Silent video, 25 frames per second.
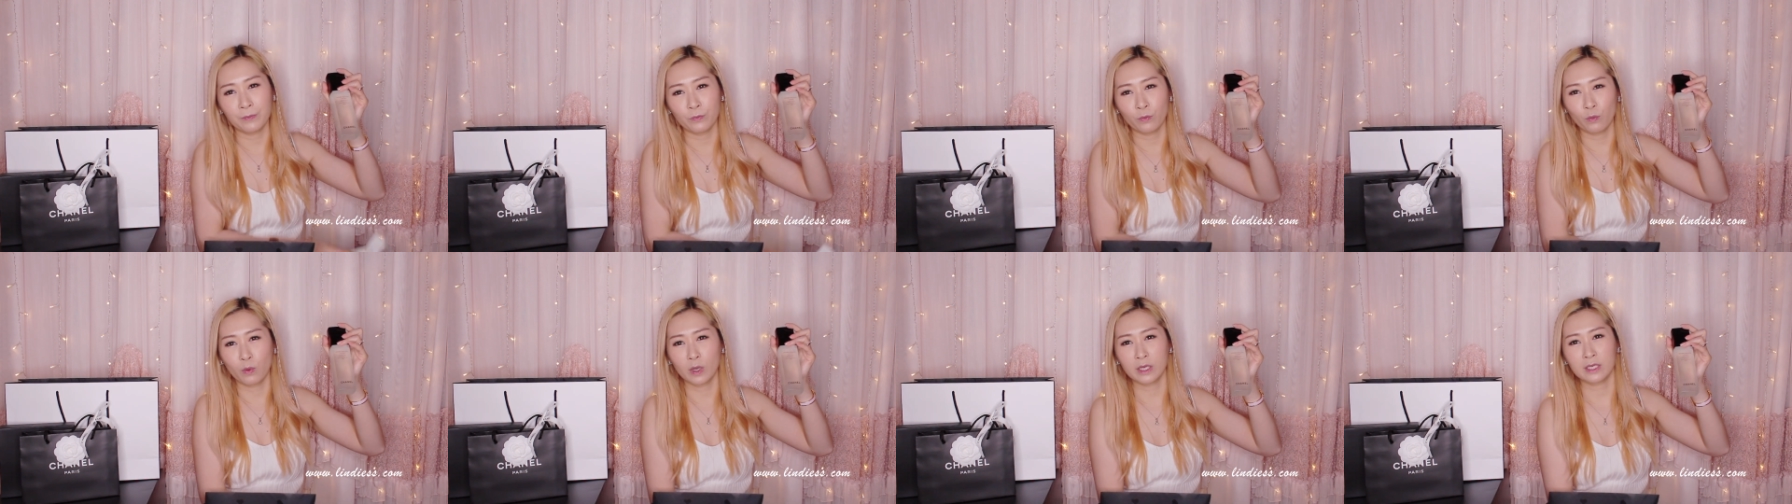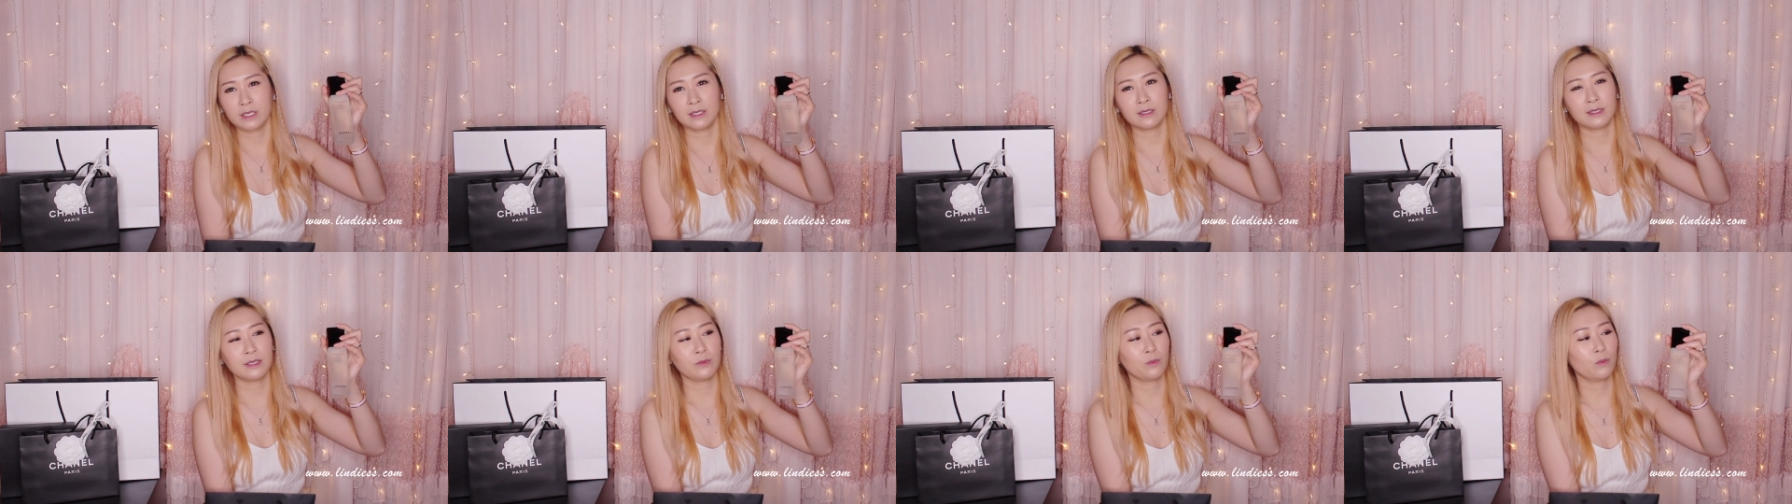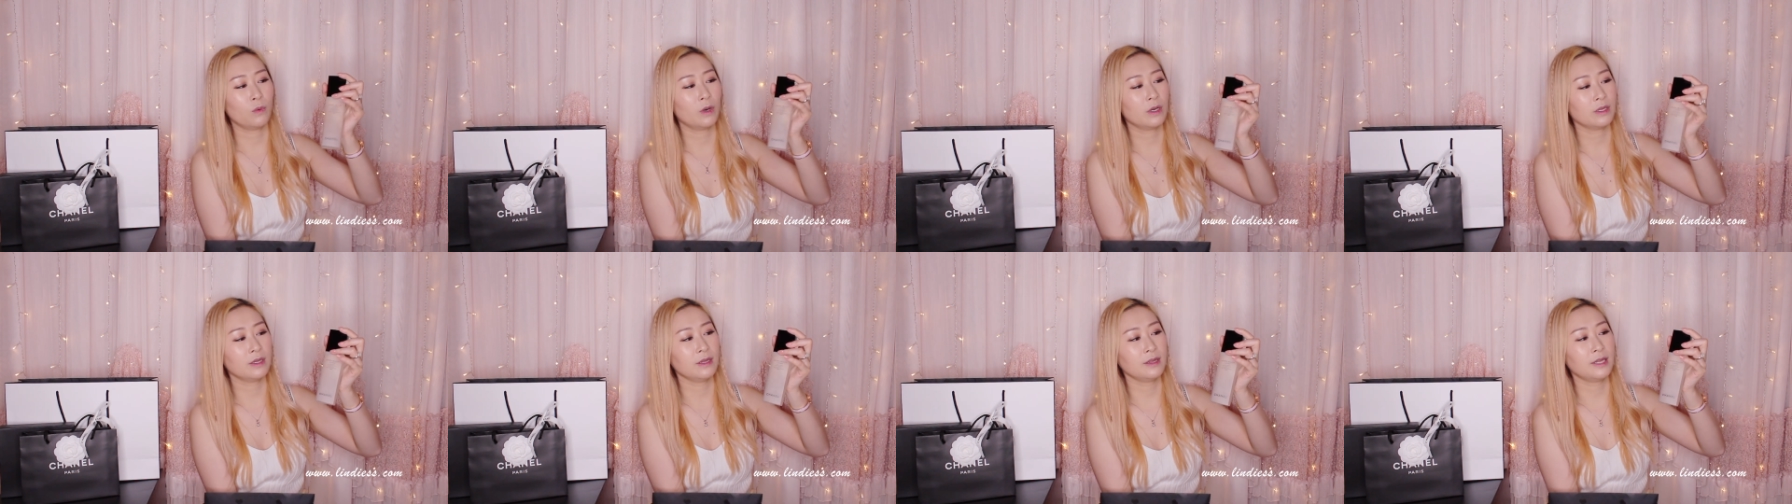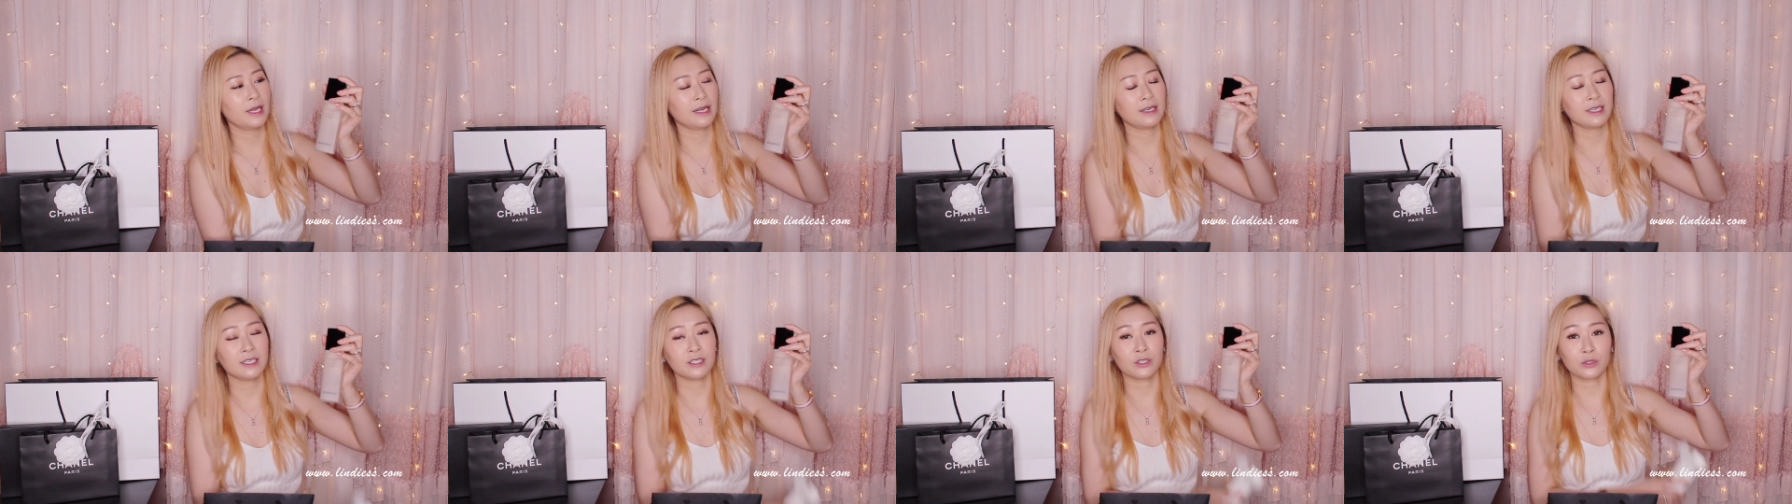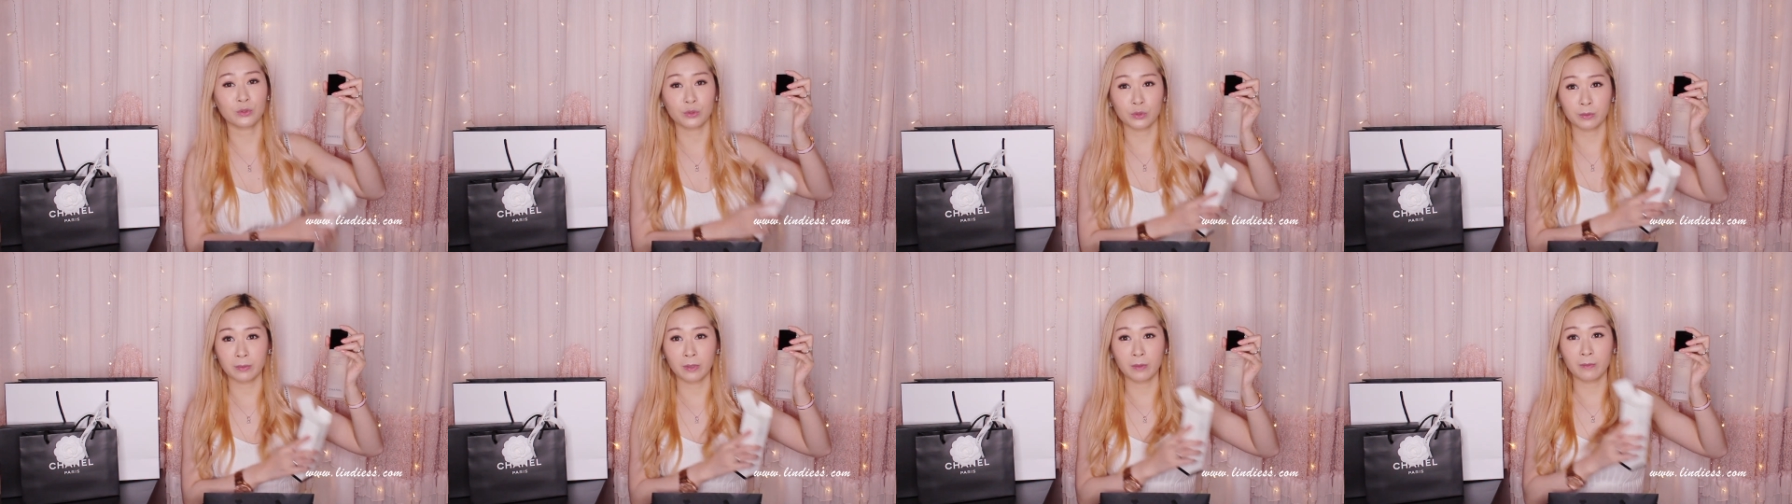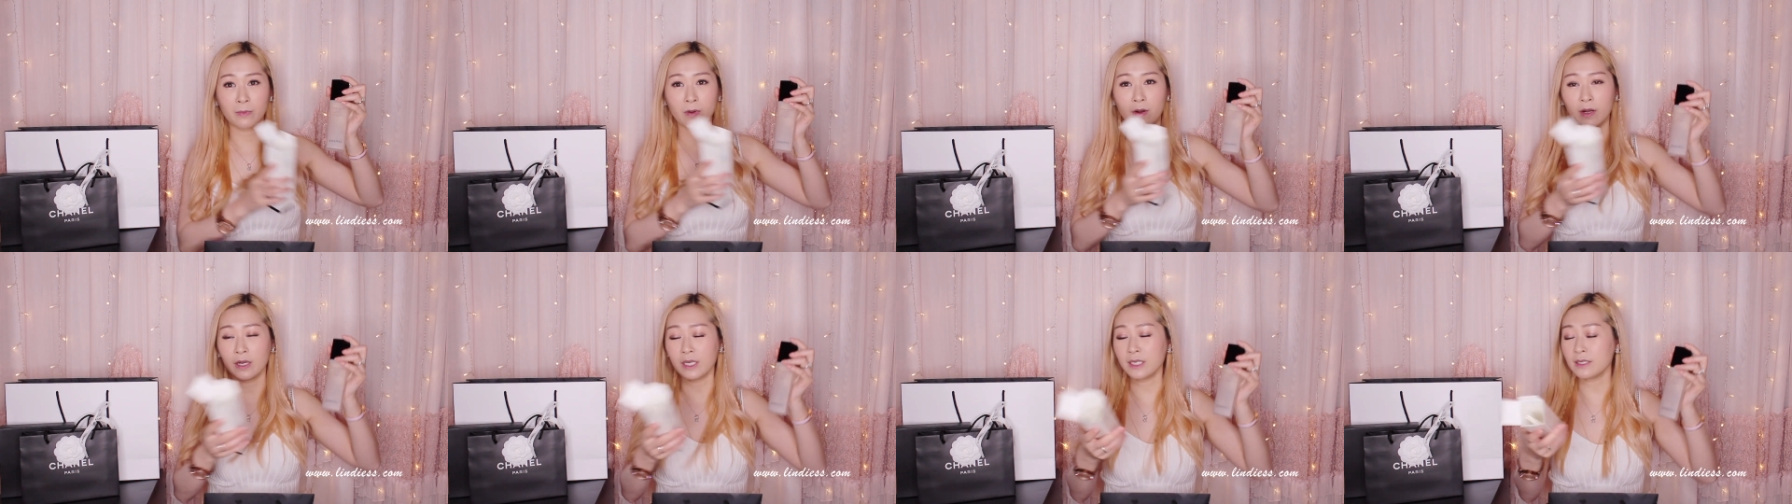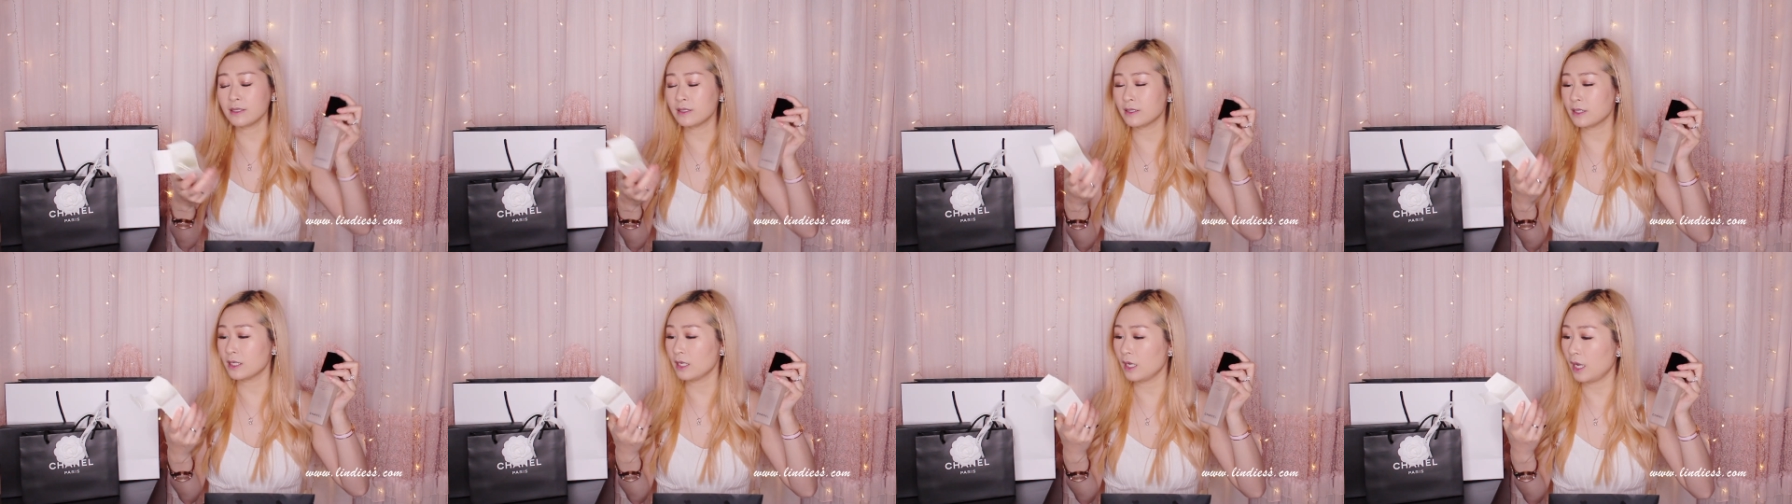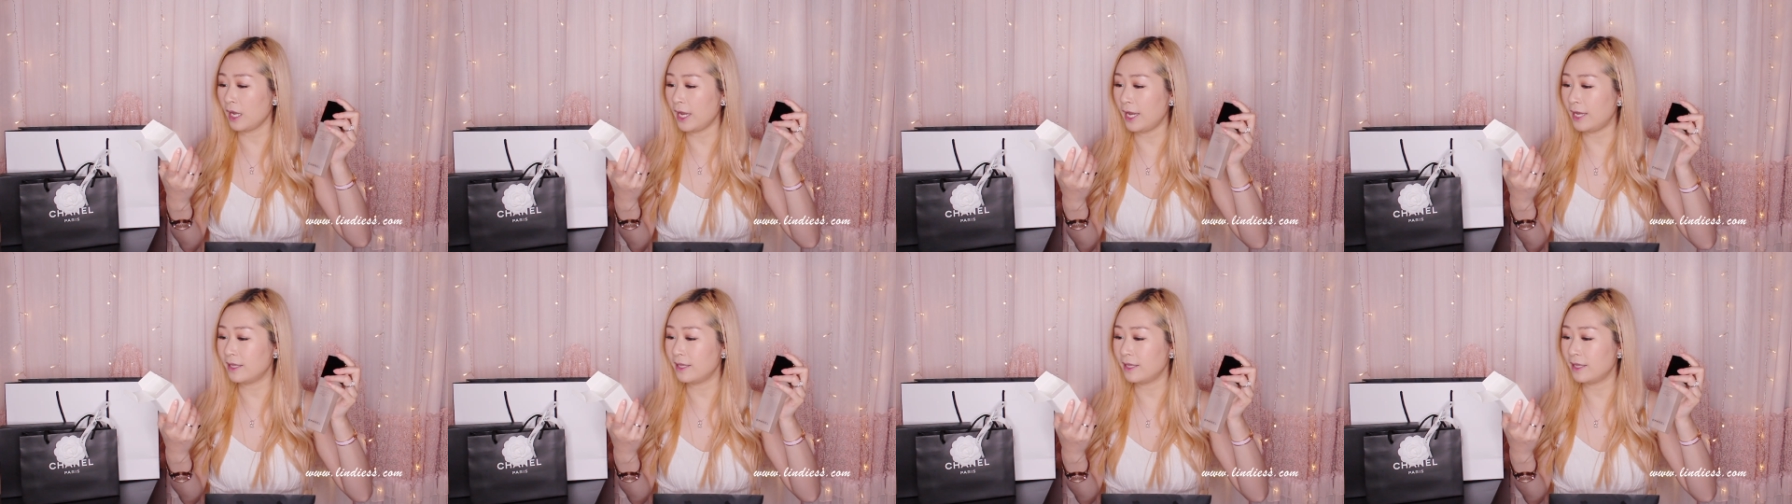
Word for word: was the one that is super moist,